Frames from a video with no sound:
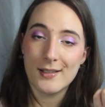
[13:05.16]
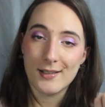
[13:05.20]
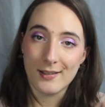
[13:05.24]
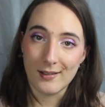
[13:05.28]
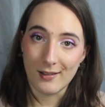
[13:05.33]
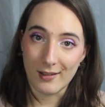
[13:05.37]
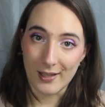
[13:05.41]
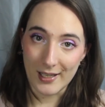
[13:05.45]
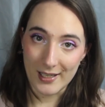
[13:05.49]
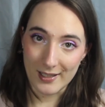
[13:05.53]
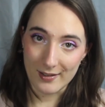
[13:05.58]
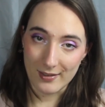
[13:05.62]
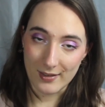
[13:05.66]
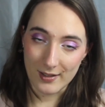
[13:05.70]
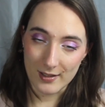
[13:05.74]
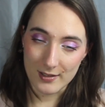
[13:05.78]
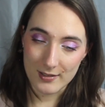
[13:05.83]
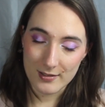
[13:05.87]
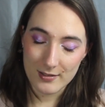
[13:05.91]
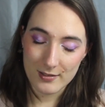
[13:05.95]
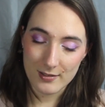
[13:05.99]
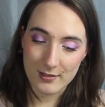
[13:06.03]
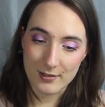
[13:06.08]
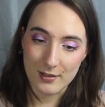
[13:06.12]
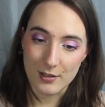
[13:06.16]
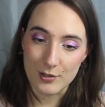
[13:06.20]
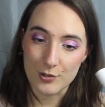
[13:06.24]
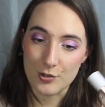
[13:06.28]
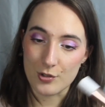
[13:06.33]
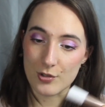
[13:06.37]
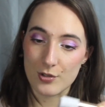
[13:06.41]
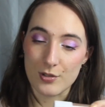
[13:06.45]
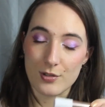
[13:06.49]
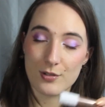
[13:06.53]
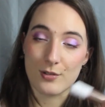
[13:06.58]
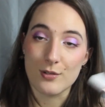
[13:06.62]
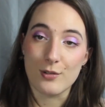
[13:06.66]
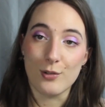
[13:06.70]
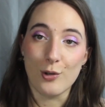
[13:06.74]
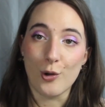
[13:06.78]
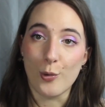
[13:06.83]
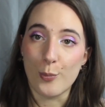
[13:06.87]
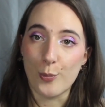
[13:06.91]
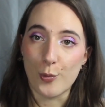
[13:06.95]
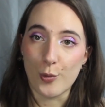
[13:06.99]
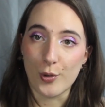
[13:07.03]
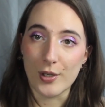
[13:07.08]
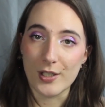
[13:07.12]
like this. There's just
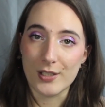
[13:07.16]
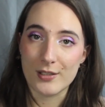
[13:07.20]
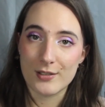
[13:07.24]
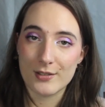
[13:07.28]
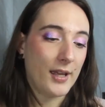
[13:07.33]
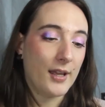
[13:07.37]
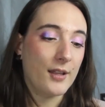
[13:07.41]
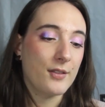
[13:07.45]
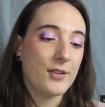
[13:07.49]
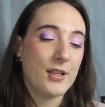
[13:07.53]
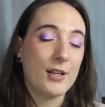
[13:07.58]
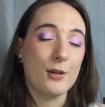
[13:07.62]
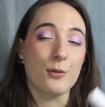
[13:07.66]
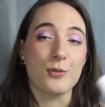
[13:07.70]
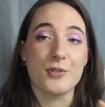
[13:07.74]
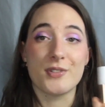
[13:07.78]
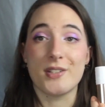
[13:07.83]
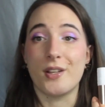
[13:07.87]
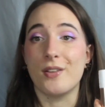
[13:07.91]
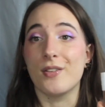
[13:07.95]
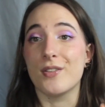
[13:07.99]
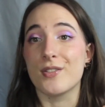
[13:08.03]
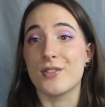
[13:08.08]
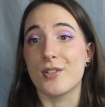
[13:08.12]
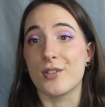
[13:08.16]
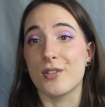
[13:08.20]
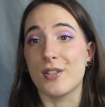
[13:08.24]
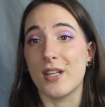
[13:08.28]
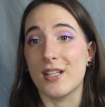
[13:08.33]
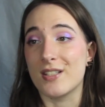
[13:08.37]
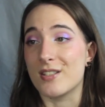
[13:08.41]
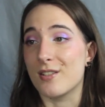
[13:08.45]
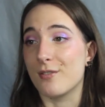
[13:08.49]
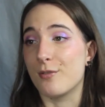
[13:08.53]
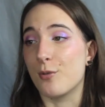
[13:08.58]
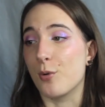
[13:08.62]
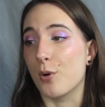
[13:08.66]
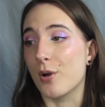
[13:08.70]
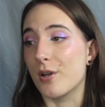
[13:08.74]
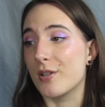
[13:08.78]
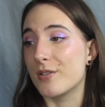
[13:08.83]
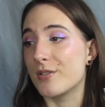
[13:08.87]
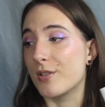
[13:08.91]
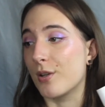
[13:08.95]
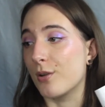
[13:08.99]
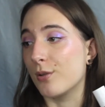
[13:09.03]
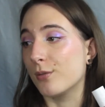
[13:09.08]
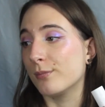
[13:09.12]
no point. And they don't sell this at Sephora,
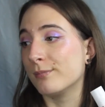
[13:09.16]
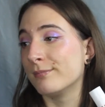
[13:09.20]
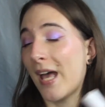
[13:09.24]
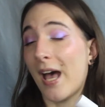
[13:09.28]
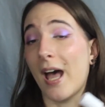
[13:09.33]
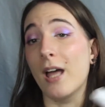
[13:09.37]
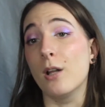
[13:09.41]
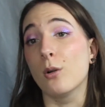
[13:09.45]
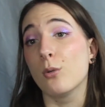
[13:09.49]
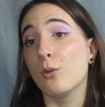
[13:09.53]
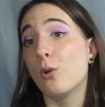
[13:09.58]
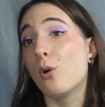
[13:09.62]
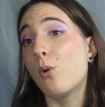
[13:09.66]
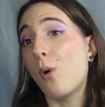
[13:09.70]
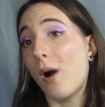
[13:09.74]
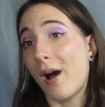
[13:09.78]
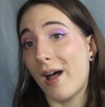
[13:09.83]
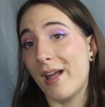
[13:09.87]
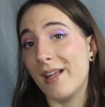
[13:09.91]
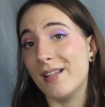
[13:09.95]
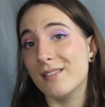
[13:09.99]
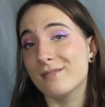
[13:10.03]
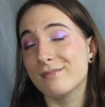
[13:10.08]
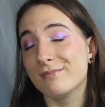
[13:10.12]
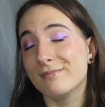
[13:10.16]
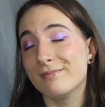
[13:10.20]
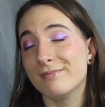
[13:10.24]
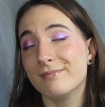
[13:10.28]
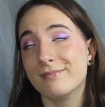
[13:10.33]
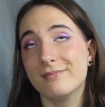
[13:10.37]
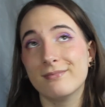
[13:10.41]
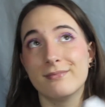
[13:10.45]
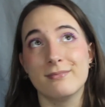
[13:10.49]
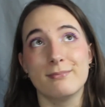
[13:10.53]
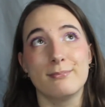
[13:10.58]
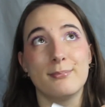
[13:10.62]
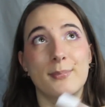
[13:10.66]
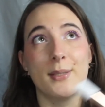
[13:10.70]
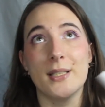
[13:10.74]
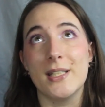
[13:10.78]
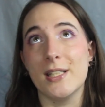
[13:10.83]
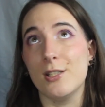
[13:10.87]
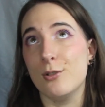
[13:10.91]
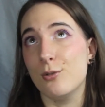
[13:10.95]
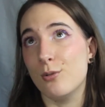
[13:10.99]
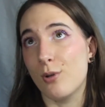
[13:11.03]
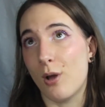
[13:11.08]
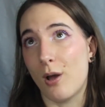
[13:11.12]
so I don't know why, but
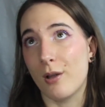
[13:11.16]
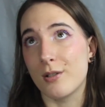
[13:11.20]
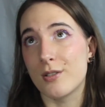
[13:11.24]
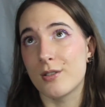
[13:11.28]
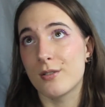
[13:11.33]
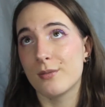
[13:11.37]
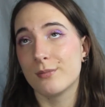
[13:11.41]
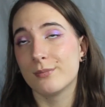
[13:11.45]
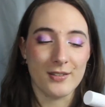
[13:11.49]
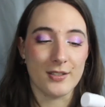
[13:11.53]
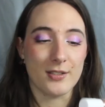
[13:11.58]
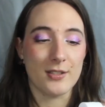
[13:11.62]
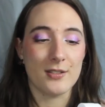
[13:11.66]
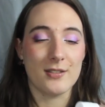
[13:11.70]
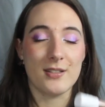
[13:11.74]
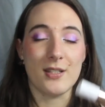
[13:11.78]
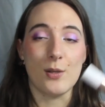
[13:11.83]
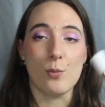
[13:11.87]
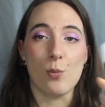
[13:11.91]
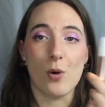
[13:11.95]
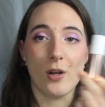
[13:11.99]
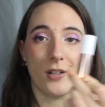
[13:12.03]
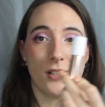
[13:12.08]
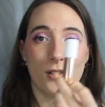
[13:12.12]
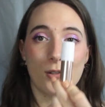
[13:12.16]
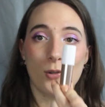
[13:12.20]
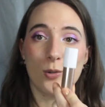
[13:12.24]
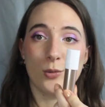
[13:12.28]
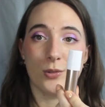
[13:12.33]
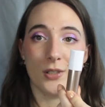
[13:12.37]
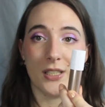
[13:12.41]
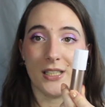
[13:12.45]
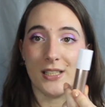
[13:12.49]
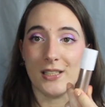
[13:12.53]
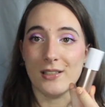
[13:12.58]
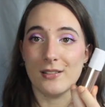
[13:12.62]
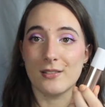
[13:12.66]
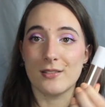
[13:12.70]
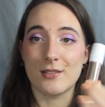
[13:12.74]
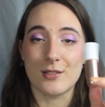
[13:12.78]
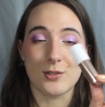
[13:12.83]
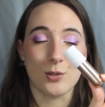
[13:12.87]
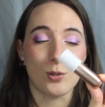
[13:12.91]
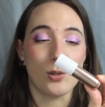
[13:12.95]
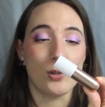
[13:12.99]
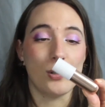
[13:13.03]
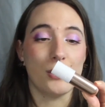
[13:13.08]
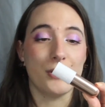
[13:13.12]
they do not. This is the one and only
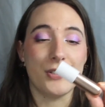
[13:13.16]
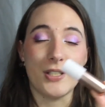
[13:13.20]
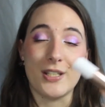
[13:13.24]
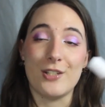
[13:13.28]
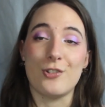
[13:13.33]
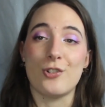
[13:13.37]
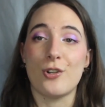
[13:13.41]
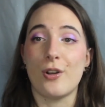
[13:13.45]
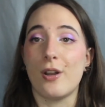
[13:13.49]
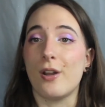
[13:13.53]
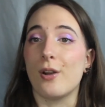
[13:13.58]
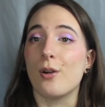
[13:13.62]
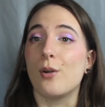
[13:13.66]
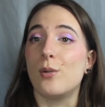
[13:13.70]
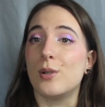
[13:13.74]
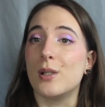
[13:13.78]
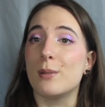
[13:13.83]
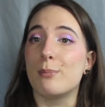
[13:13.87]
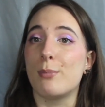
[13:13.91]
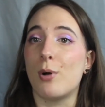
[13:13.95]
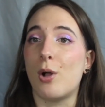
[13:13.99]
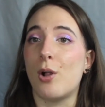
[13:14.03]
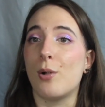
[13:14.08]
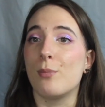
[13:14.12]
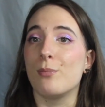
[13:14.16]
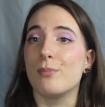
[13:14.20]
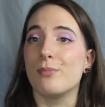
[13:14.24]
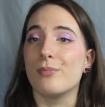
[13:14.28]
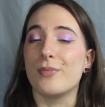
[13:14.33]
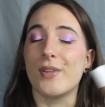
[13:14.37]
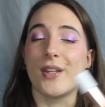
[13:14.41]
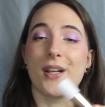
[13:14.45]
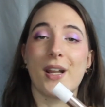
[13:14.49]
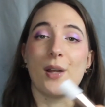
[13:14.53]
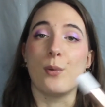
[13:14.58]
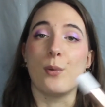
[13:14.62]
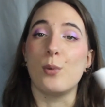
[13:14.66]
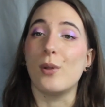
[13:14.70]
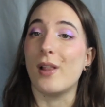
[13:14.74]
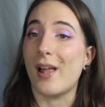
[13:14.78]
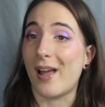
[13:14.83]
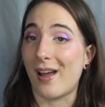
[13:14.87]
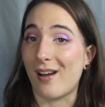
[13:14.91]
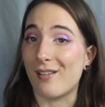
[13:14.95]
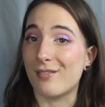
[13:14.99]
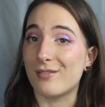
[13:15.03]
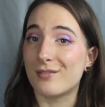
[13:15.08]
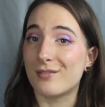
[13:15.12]
Seoul de Janeiro lip balm that I will
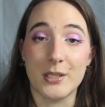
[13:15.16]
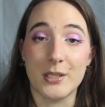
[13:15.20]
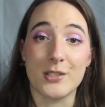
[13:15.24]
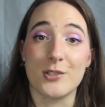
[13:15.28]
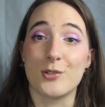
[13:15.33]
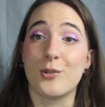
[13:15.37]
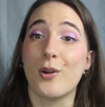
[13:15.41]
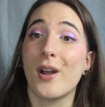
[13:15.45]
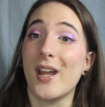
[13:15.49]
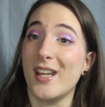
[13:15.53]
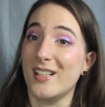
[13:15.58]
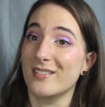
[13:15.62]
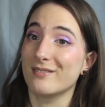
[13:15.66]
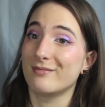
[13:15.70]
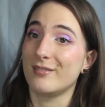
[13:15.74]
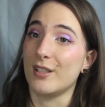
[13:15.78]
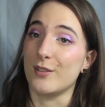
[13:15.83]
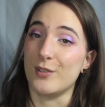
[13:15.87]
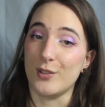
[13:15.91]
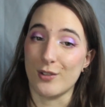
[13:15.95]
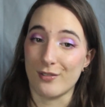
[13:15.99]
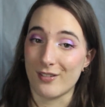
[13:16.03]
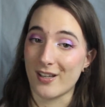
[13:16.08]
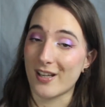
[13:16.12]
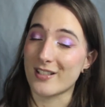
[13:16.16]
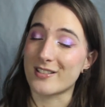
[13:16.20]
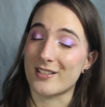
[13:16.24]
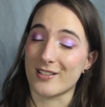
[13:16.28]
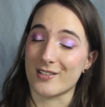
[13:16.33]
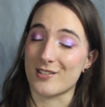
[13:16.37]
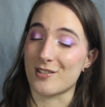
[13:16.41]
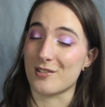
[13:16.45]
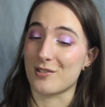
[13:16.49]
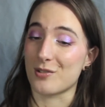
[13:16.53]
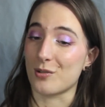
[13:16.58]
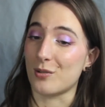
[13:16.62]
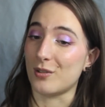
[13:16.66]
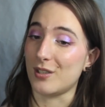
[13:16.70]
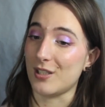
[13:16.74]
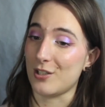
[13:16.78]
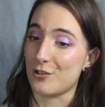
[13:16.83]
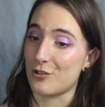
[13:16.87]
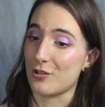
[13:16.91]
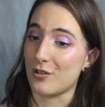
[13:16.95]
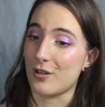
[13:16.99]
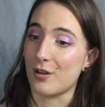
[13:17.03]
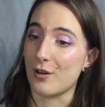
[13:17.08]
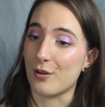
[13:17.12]
have. it's great. If you have access to Seoul de
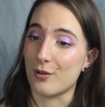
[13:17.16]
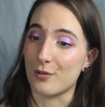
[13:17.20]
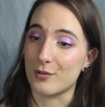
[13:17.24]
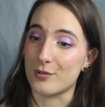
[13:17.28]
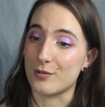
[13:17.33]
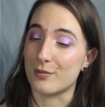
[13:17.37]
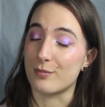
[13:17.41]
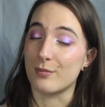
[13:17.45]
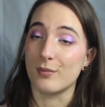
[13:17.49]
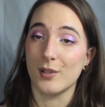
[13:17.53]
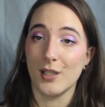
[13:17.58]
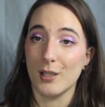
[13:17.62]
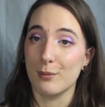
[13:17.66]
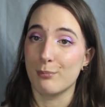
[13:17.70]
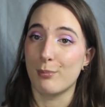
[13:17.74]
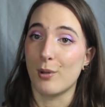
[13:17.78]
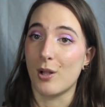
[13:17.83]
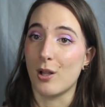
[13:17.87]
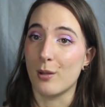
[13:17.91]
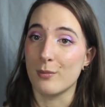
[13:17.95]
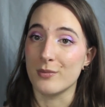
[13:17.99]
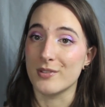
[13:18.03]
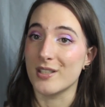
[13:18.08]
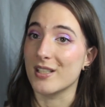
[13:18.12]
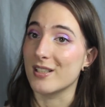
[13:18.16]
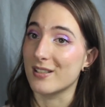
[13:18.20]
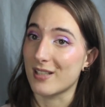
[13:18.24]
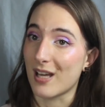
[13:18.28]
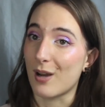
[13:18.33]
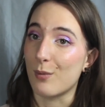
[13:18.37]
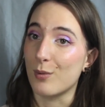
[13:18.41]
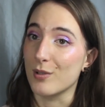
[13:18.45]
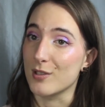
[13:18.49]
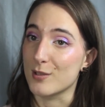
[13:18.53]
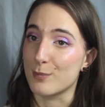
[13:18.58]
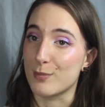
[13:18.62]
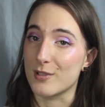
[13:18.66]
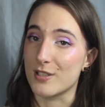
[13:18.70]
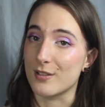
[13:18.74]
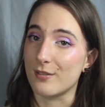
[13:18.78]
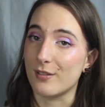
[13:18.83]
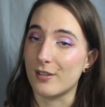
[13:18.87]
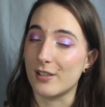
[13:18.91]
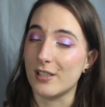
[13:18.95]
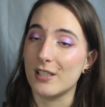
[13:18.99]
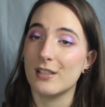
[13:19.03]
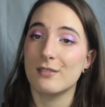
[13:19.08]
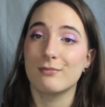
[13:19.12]
Janeiro's lip balms, like that one
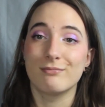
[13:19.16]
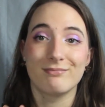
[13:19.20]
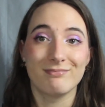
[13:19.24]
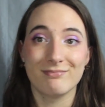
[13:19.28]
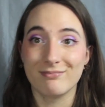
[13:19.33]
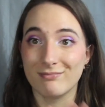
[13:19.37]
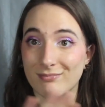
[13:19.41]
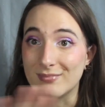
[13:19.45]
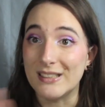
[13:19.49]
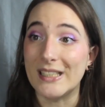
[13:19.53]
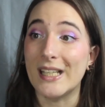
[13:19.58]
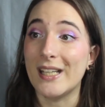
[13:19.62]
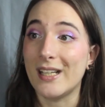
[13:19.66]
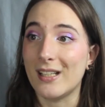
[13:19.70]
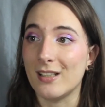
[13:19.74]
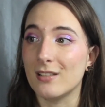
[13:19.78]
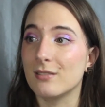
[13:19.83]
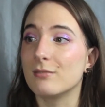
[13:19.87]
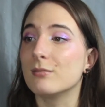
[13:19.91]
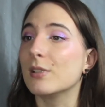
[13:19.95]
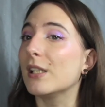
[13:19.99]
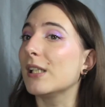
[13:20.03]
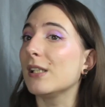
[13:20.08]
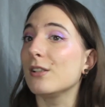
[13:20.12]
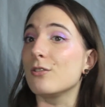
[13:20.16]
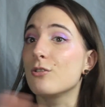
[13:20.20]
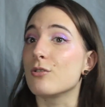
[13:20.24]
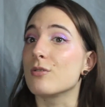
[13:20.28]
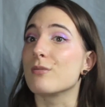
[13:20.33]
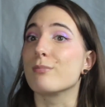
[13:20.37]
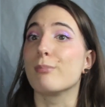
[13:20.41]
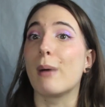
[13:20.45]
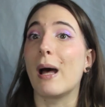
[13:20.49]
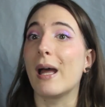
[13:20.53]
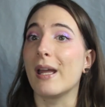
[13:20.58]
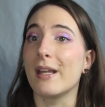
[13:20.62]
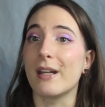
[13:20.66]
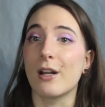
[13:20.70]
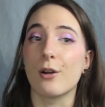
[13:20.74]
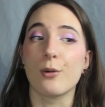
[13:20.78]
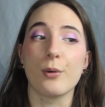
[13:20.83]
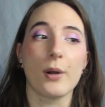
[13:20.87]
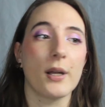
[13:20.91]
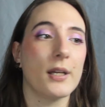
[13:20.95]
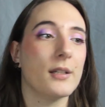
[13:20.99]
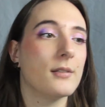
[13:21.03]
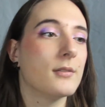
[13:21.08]
specifically, get it. Like, just buy it outright.